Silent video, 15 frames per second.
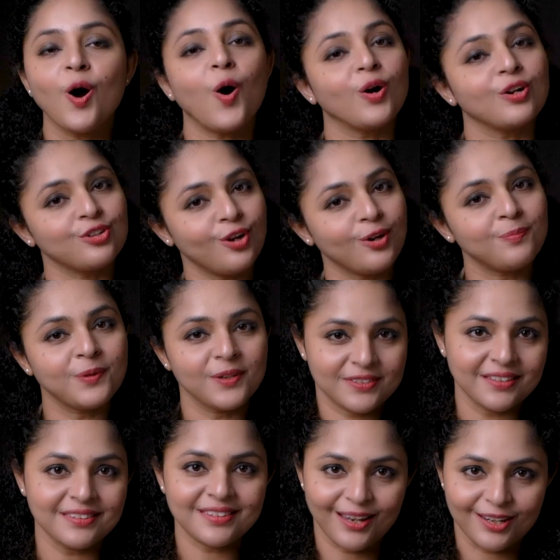or your
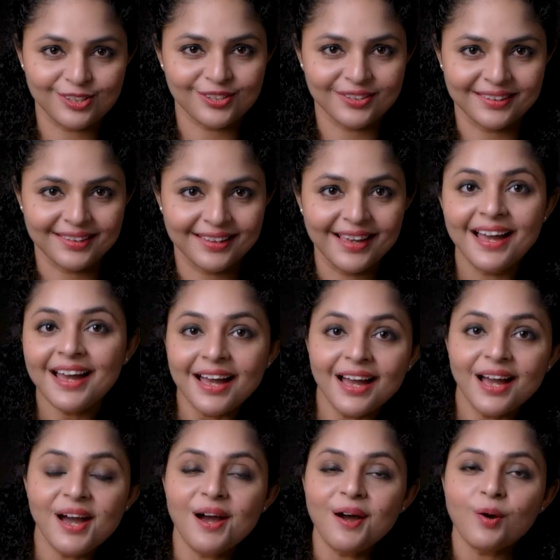presentation.
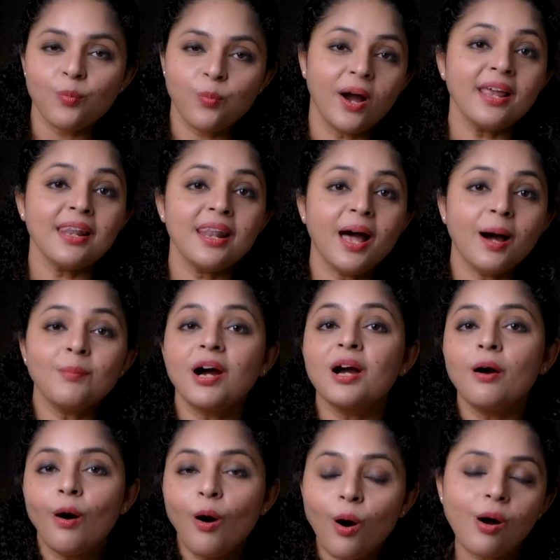While
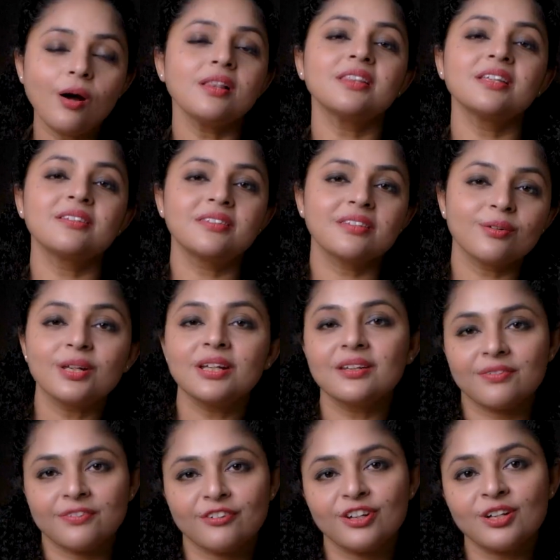among all the 3
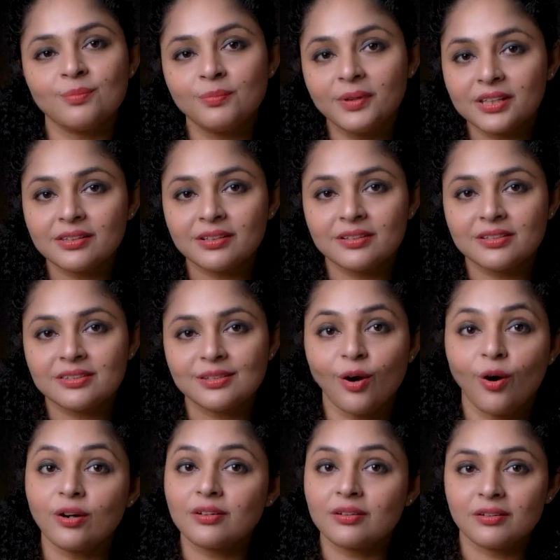different methods
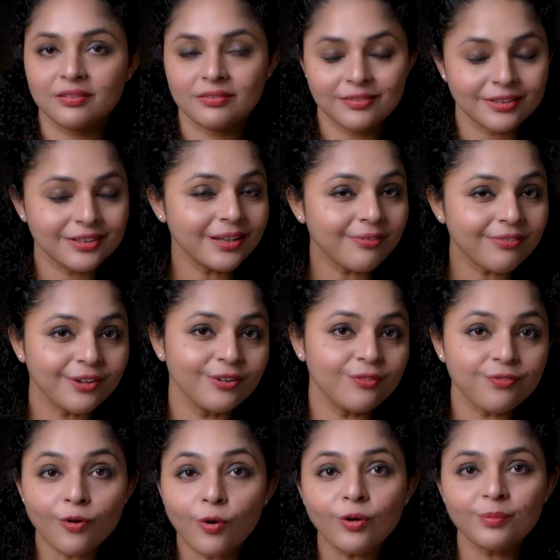or the different
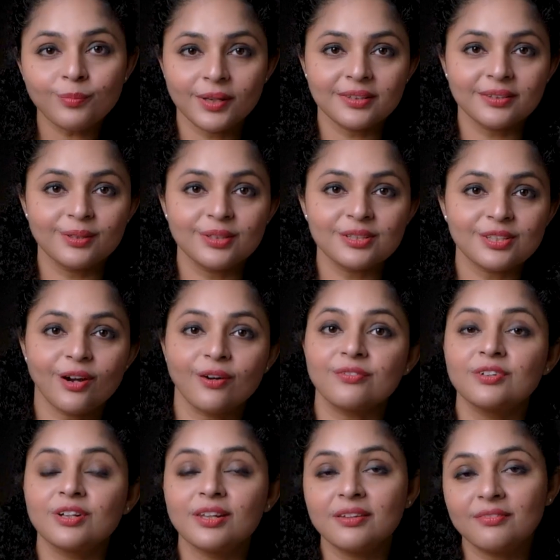4 methods of
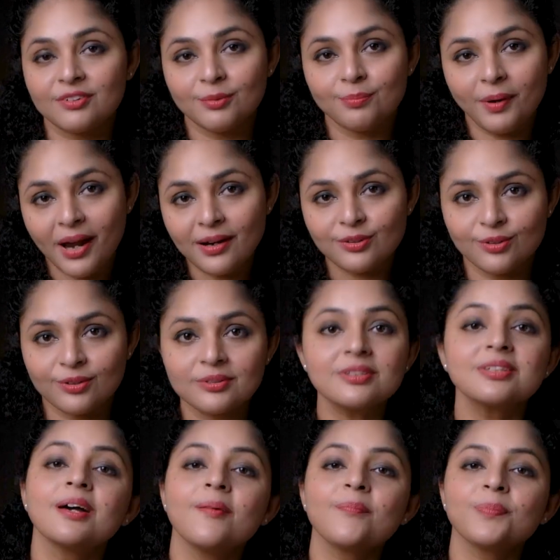delivery
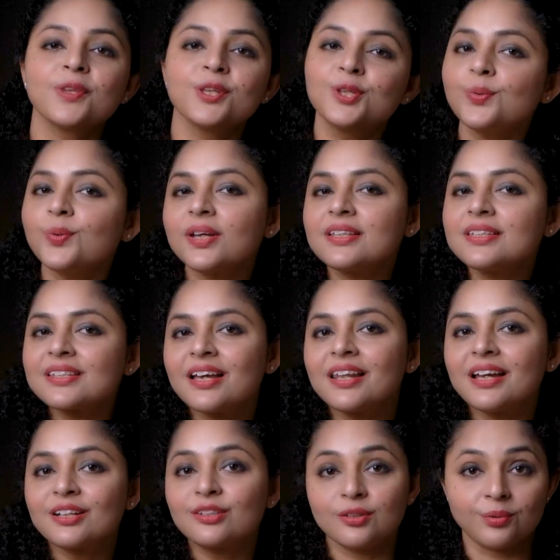patterns, you can
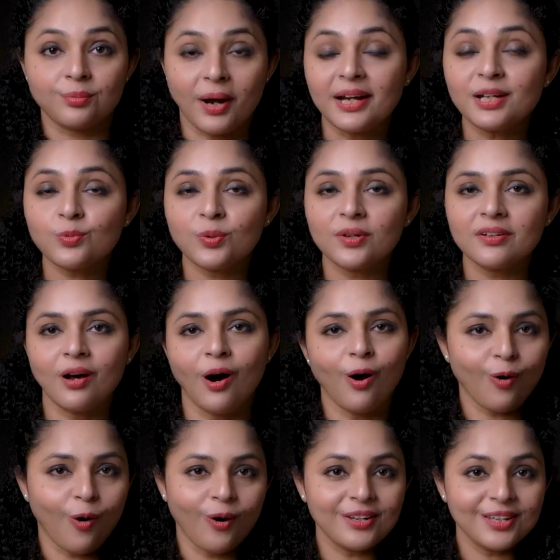select the right one
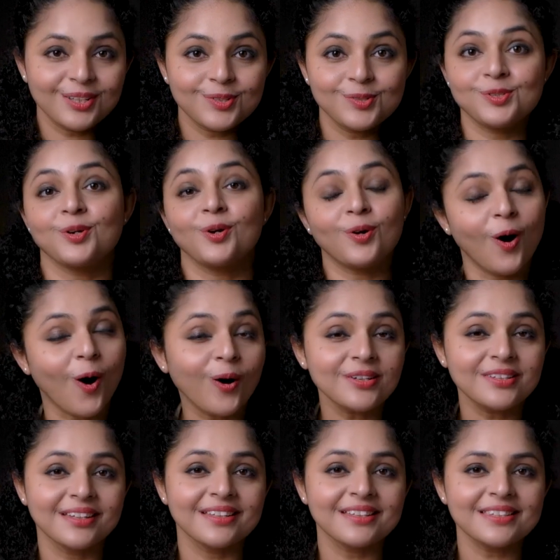according to your
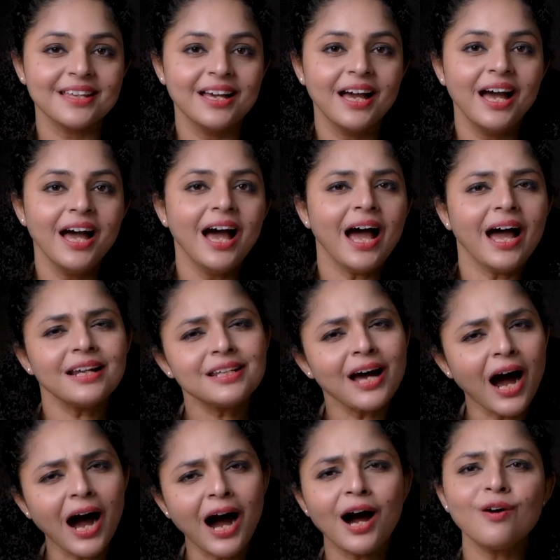audience and
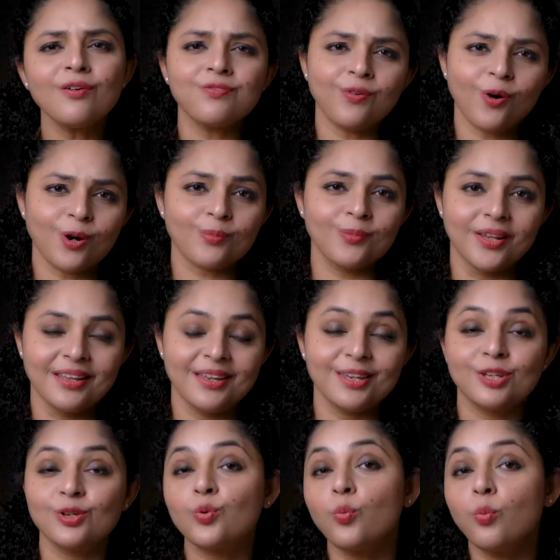how formally
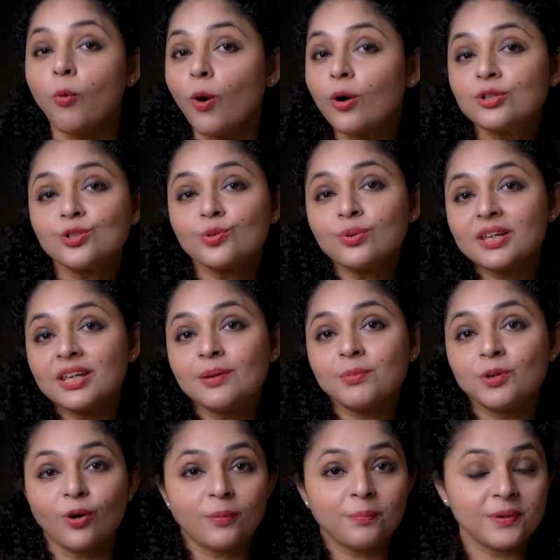you want to keep
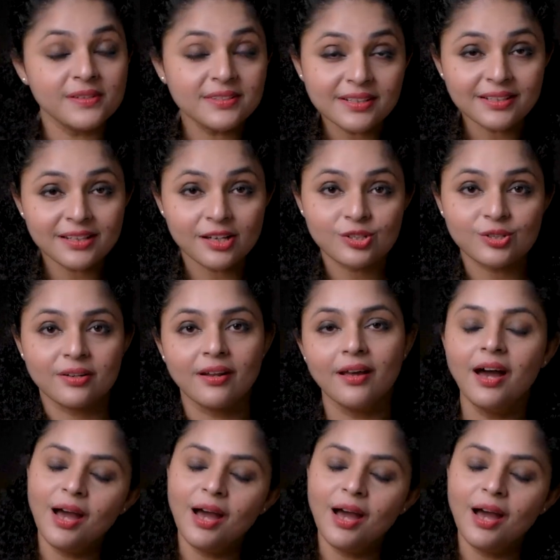your presentation,